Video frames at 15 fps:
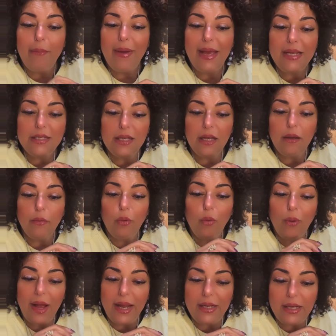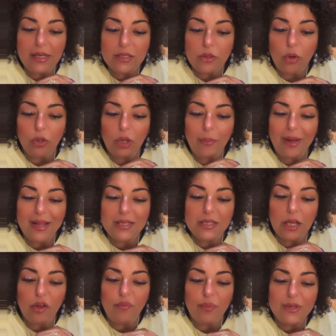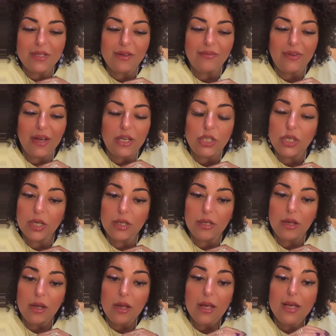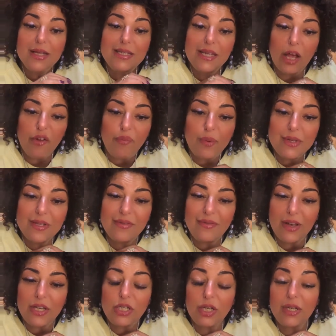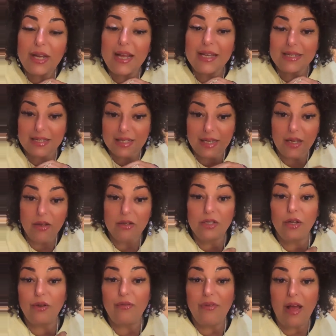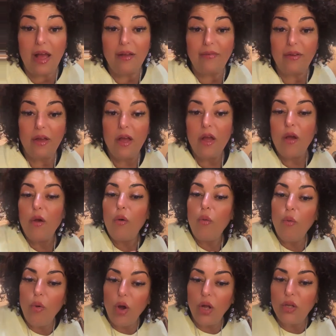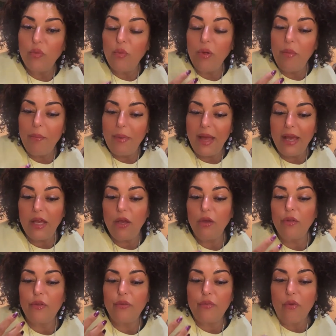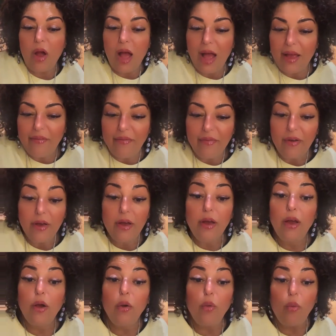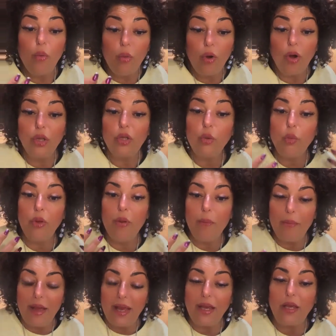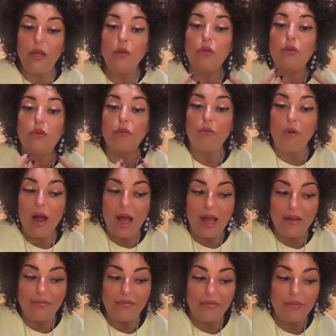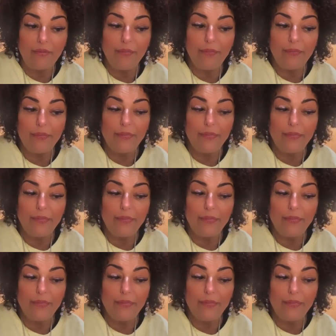Amazing. Wayne, it's not about self-preservation. Self-preservation is still survive. What will make you thrive? What will make you thrive?